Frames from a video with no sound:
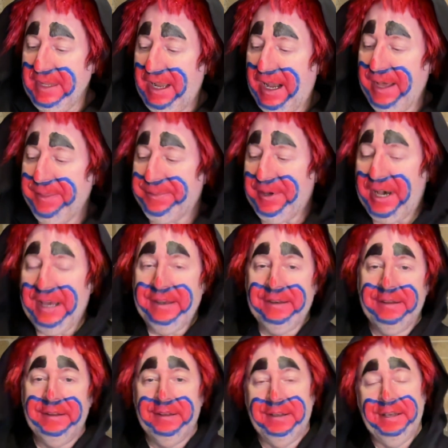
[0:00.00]
I thought,
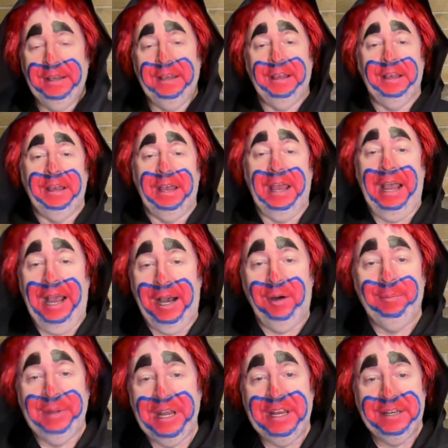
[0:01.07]
how
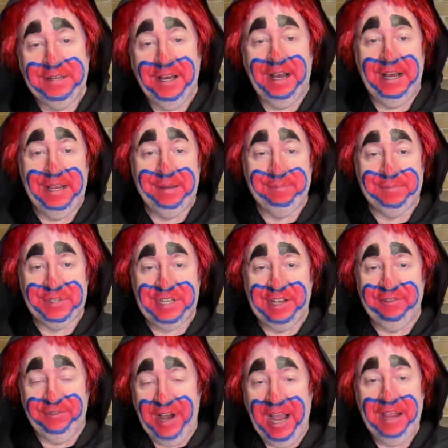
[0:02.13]
many times
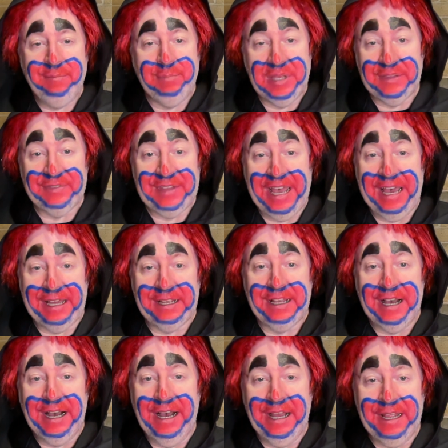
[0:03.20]
have I been that
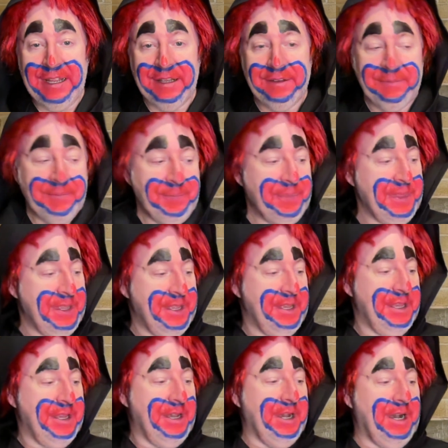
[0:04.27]
guy?
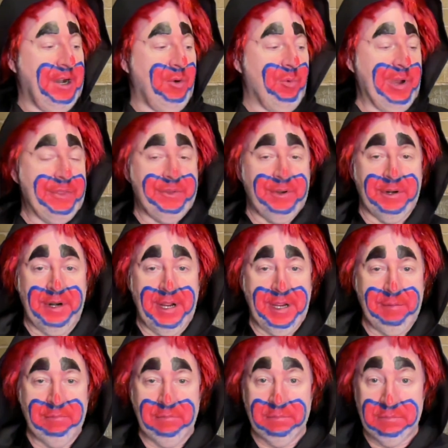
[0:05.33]
Whether
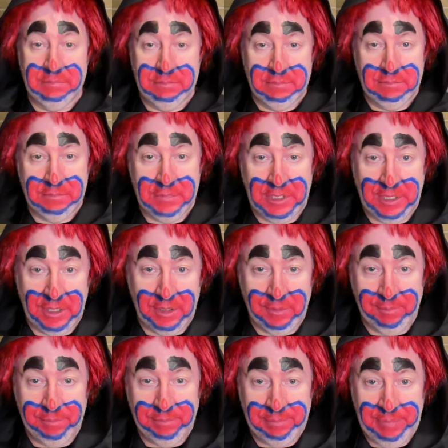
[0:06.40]
I'm,
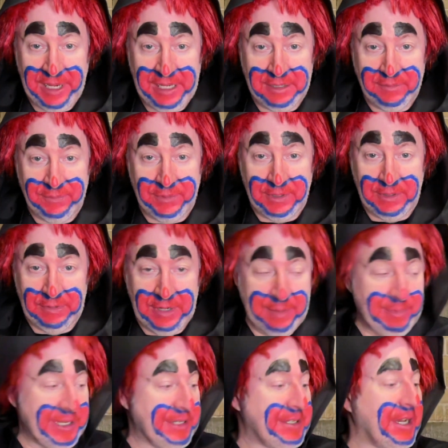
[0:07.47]
paying for a rub
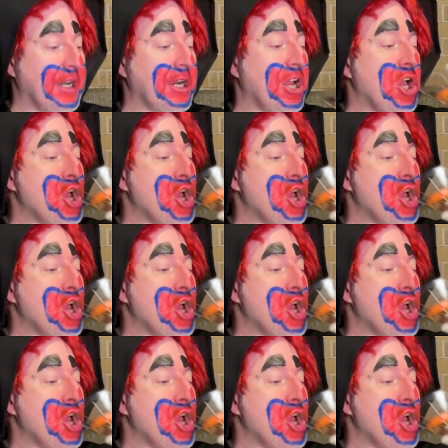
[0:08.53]
and tug